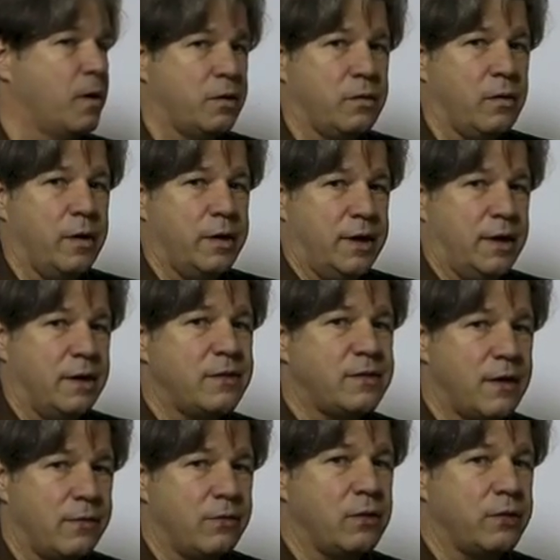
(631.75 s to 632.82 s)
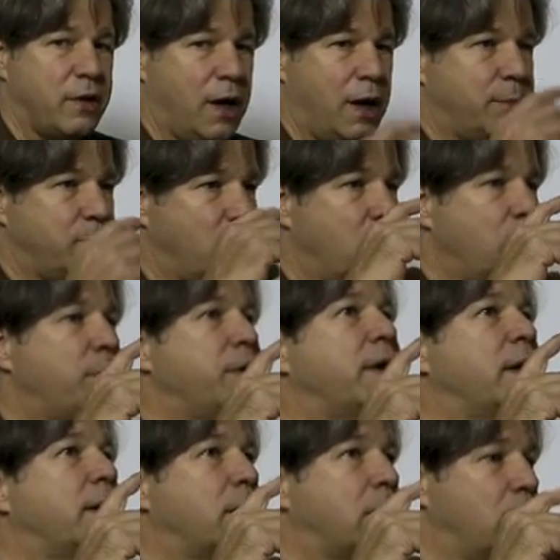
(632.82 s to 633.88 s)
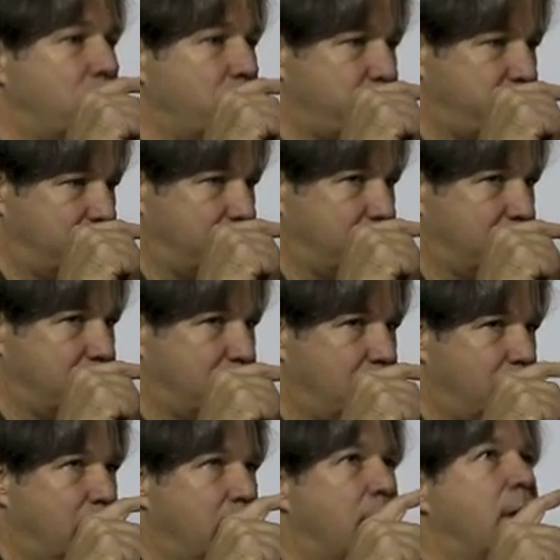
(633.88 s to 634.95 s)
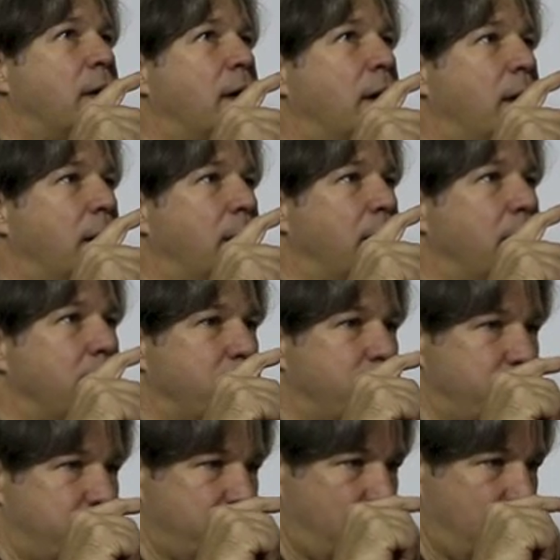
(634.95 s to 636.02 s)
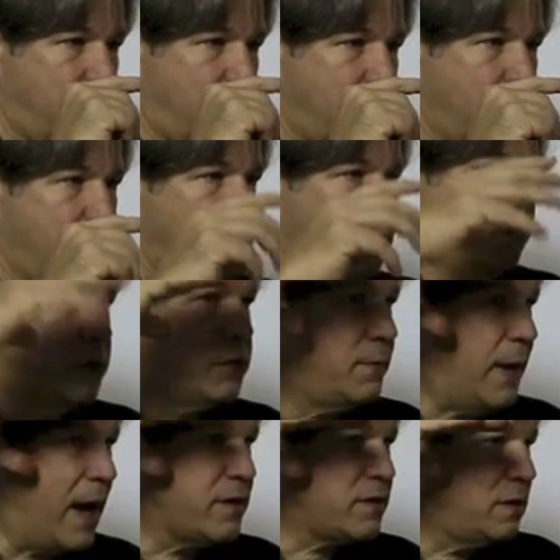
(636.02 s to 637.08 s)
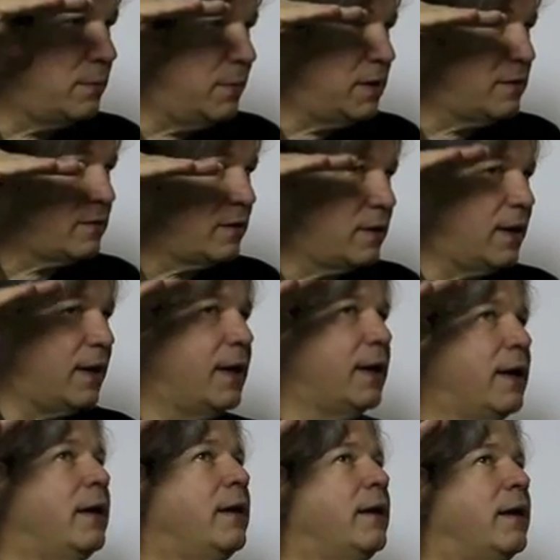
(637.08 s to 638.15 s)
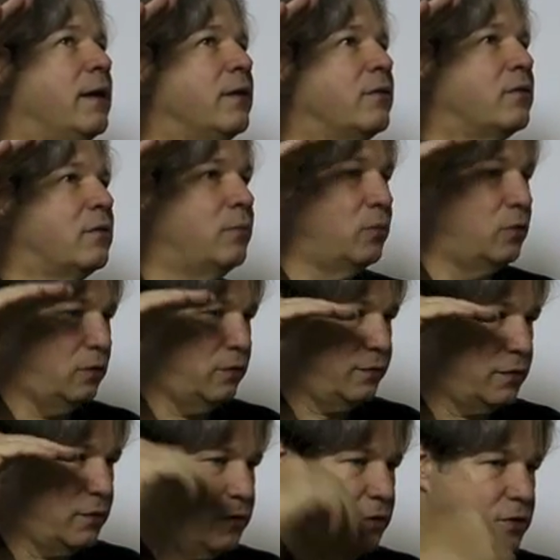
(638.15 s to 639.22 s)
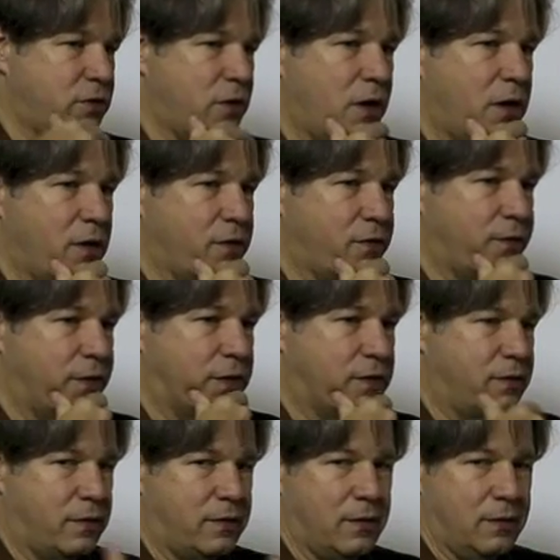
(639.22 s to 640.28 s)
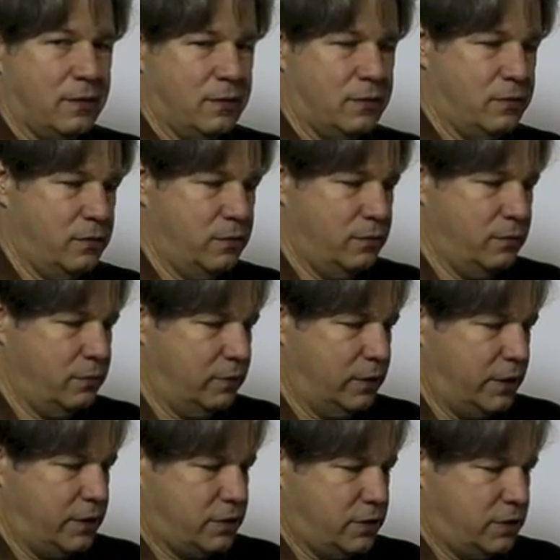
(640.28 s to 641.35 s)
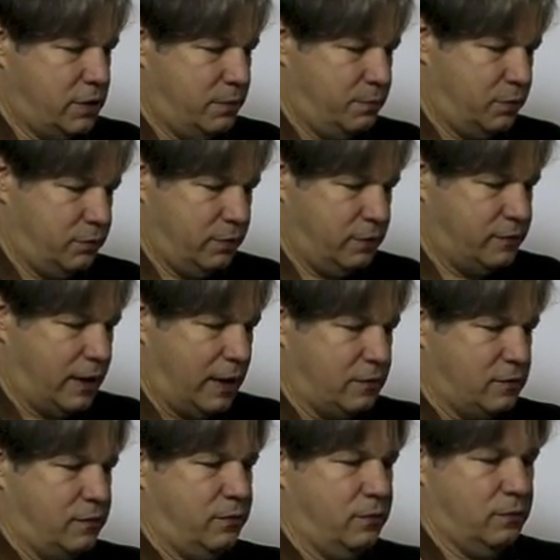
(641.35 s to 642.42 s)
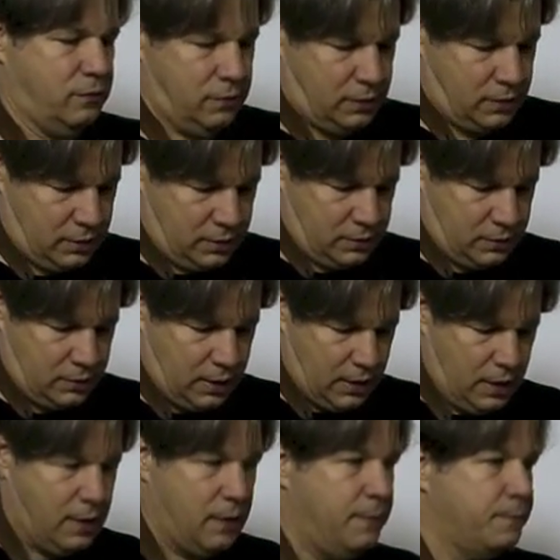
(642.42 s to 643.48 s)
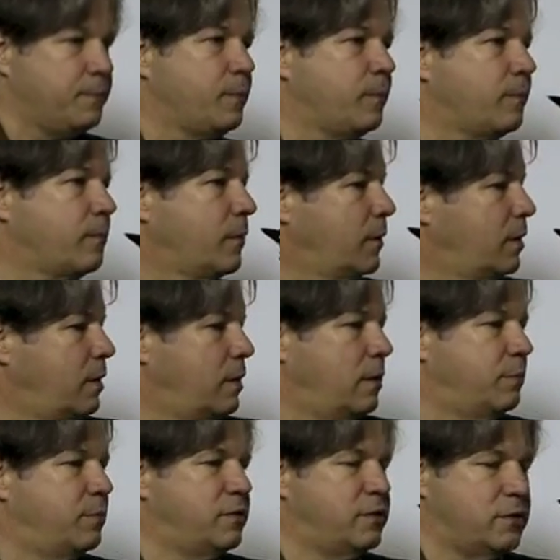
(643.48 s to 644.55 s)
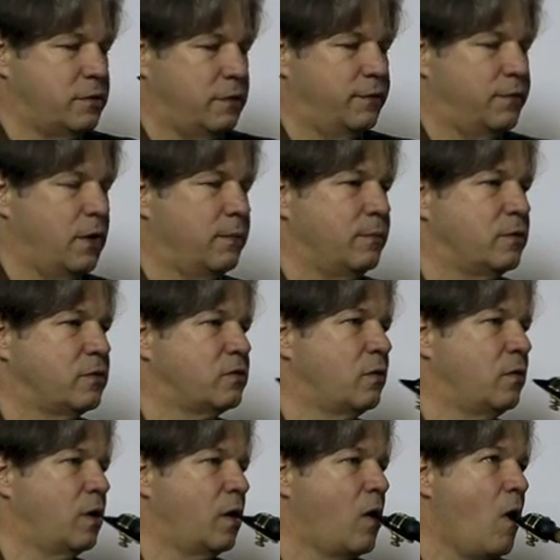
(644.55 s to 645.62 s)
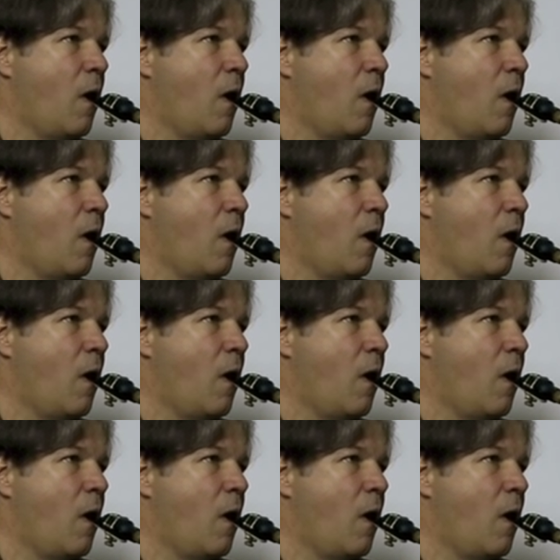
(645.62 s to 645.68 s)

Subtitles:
So I did it several times, opening and closing the jaw, which actually means that the head has to move because the jaw is fixed to the relationship between saxophone and position of thumb and so on.